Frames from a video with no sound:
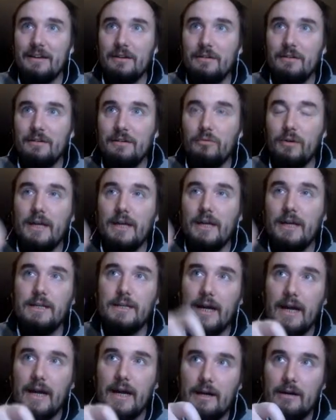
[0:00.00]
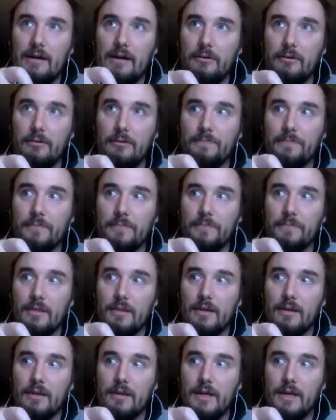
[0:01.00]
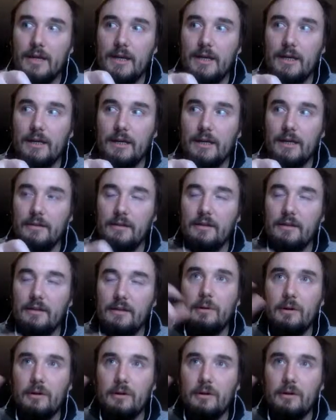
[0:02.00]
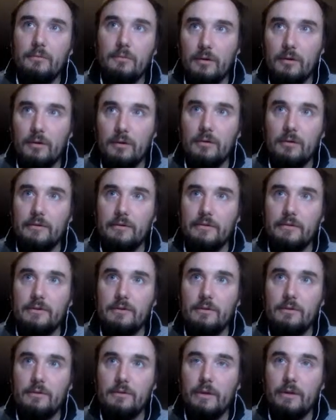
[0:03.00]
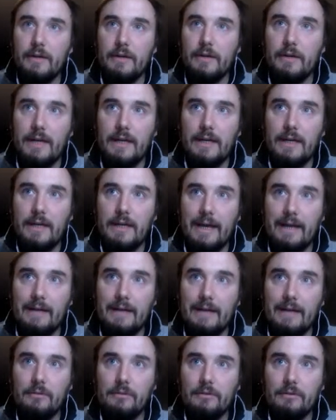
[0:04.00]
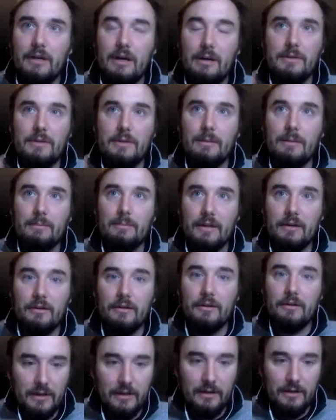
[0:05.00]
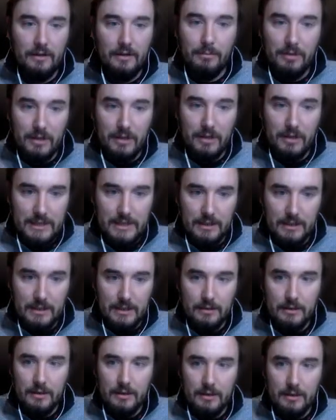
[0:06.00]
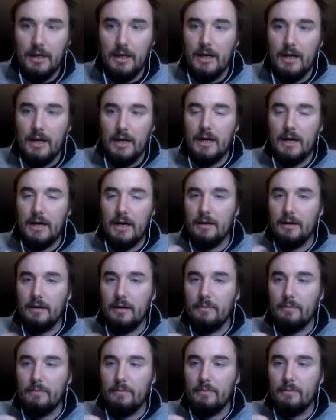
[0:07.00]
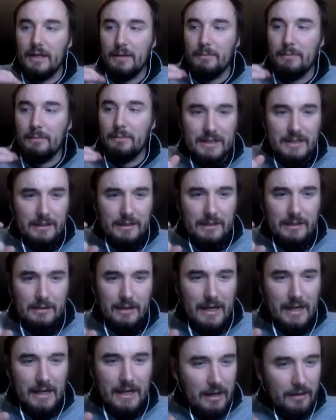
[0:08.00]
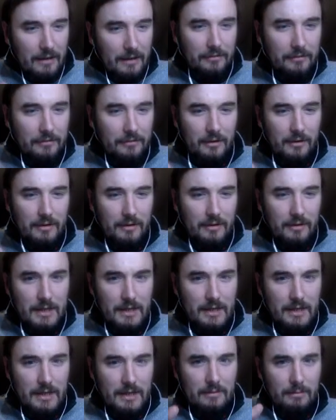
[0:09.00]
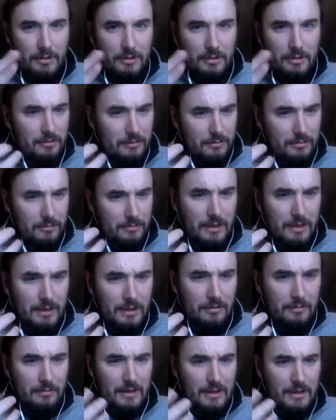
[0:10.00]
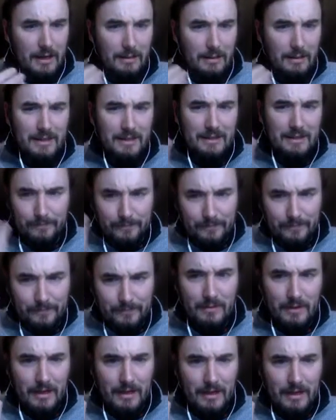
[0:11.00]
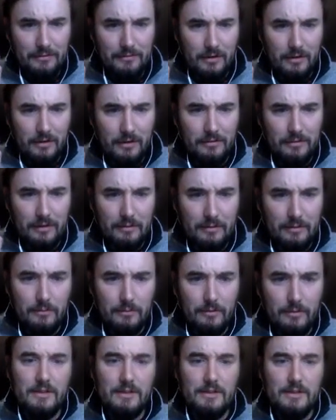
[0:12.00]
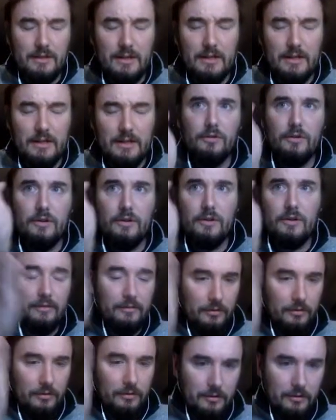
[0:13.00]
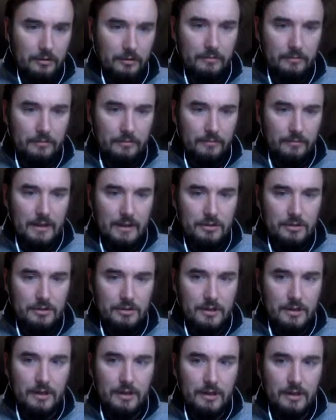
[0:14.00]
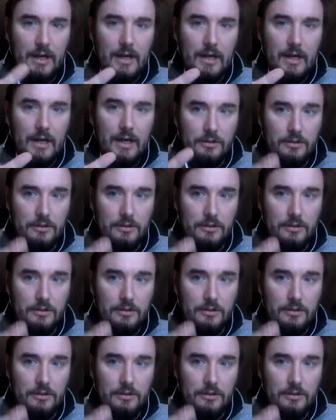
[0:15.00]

like right now in this part of the world, we are getting animals coming up that are feeding on plankton. Like plankton, I guess, are starting to kind of bloom a little bit. I mean, like as far as like with the increasing solar radiation,